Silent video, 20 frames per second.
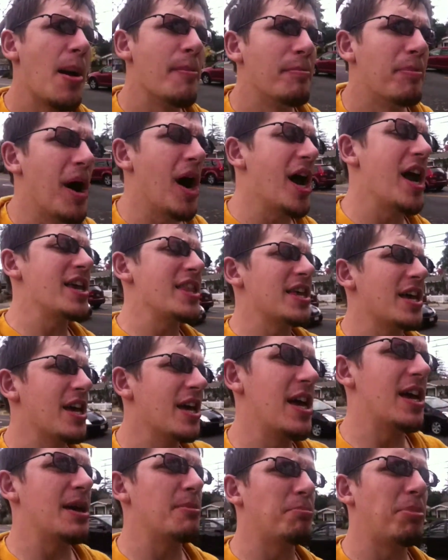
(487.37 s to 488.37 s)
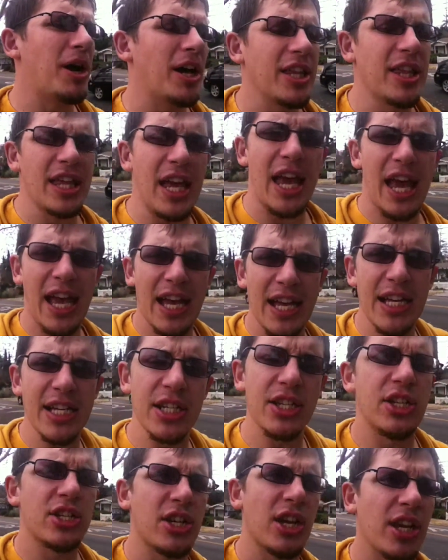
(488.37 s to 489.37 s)
by the
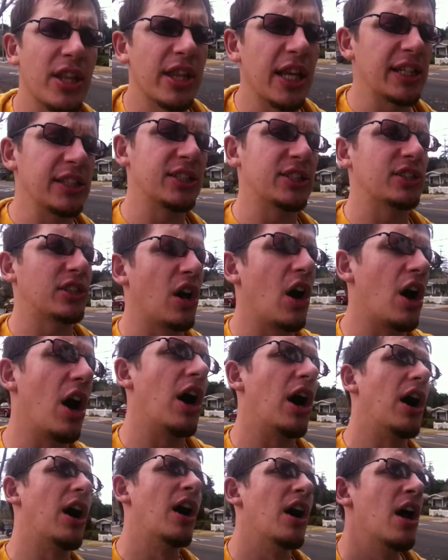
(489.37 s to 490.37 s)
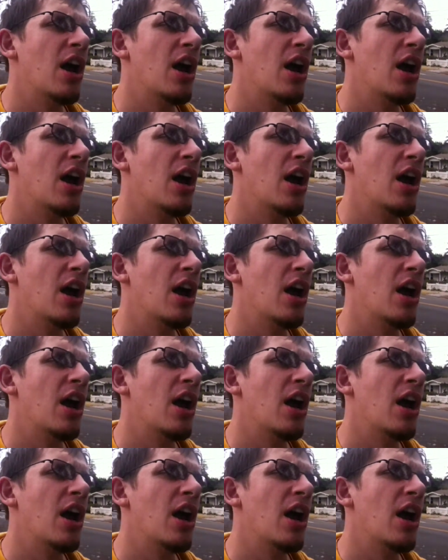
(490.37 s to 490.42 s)
age they start,